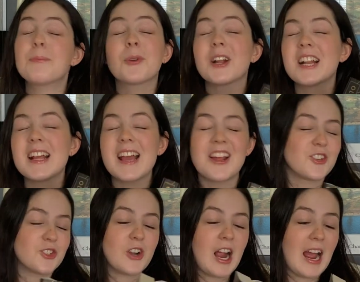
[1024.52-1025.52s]
reading and
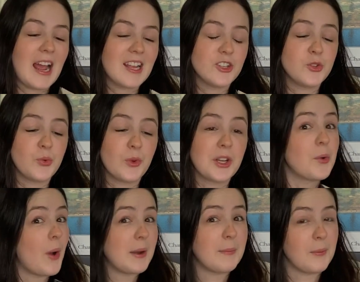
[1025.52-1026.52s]
try to read
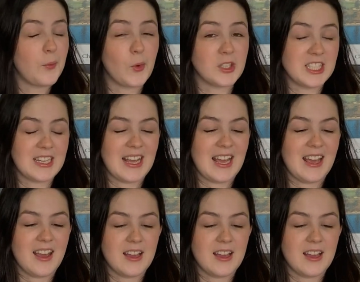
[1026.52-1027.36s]
quite a bit more today.